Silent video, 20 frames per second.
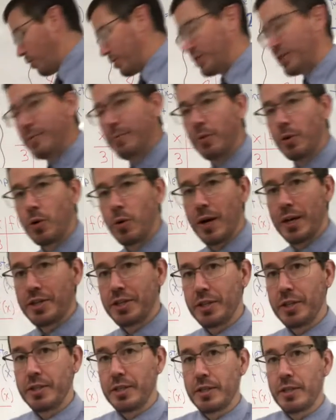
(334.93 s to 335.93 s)
simple
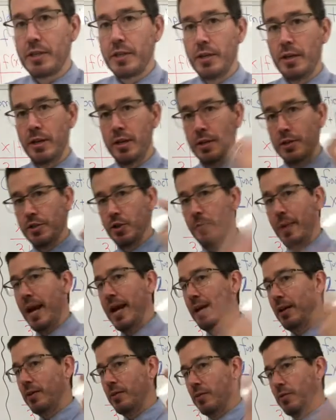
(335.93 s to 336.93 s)
questions:
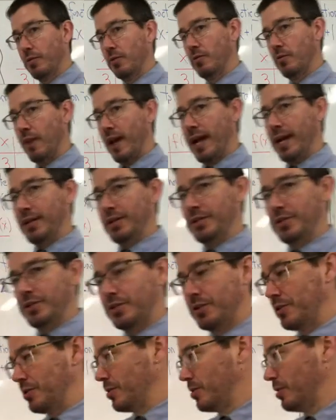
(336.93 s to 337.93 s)
domain, range,
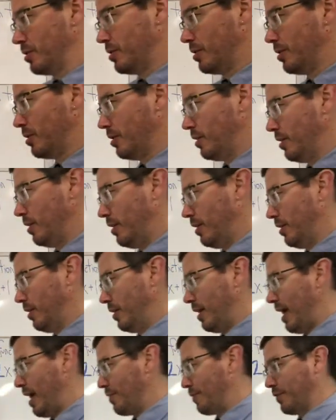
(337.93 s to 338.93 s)

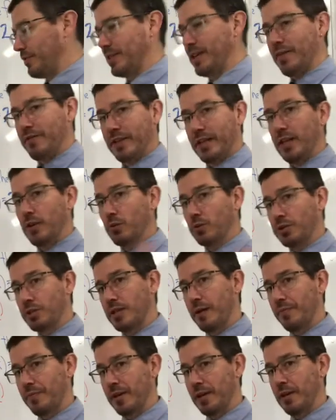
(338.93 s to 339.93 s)
f of 7 equals
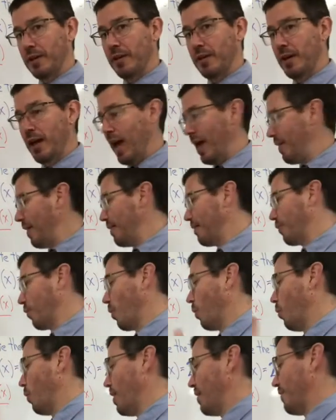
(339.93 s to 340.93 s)
something, and then
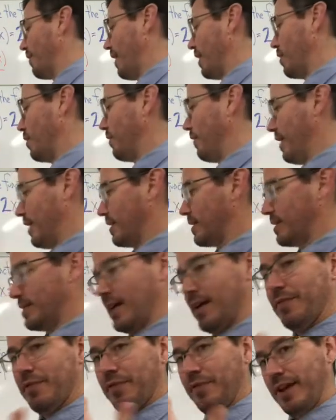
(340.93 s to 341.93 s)
for what value of x is
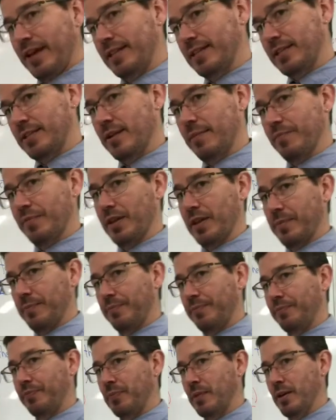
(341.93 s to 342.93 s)
f of x something.
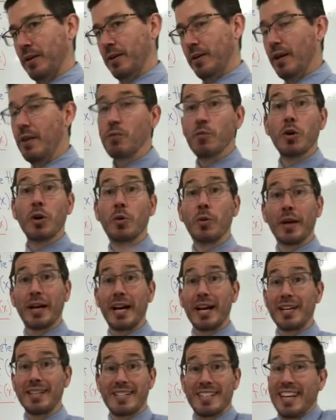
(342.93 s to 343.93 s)
Real quick, I
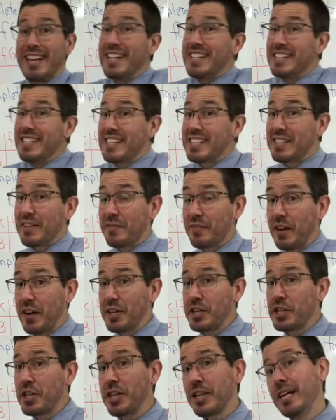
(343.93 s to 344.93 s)
could say, is this a
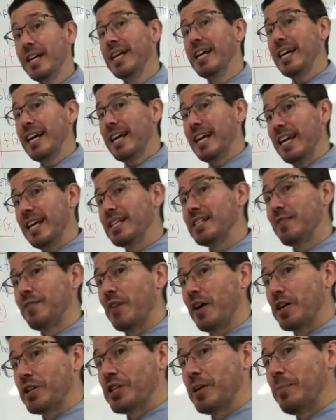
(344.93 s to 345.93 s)
function? It is a
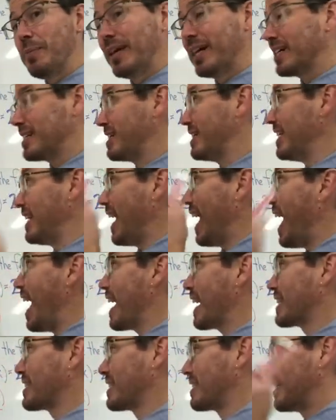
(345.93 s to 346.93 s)
function because the
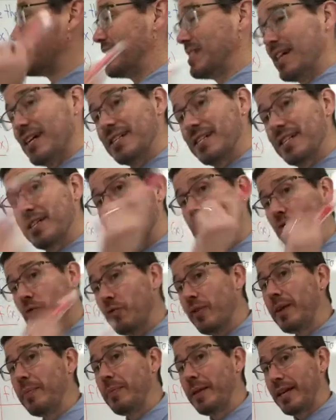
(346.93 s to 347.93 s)
x doesn't
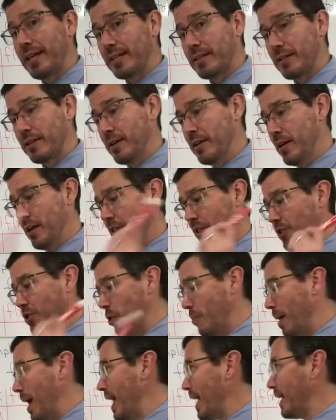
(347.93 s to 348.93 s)
repeat. The
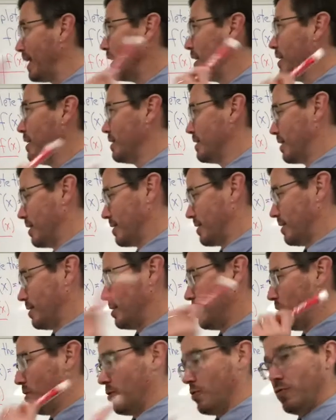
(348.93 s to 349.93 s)
domain doesn't
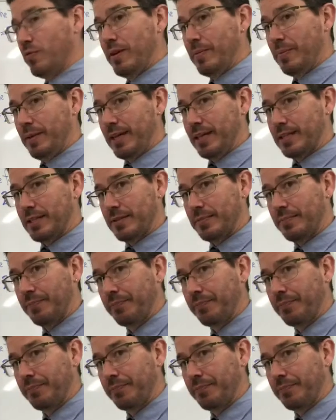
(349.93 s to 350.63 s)
repeat.